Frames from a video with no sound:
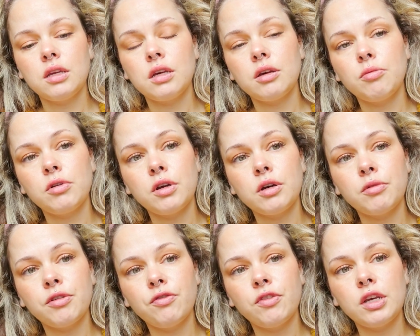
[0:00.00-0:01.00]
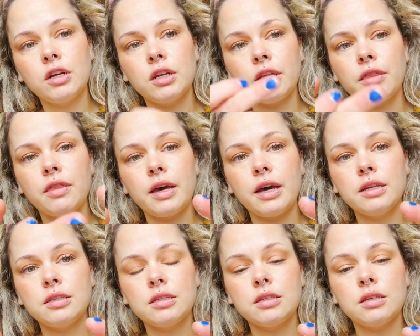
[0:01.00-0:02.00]
I put it on my finger like
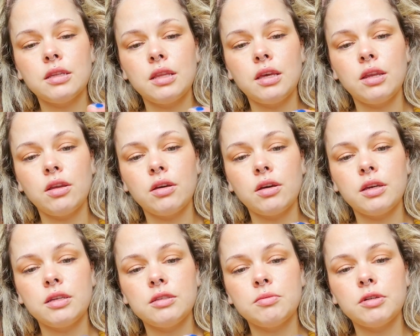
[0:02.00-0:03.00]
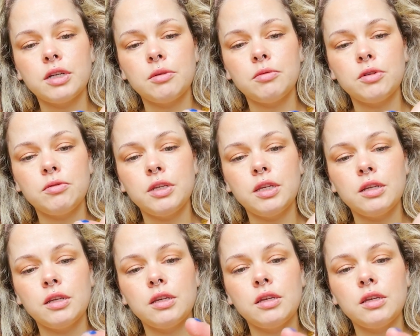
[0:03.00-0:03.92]
that, and then I spread it between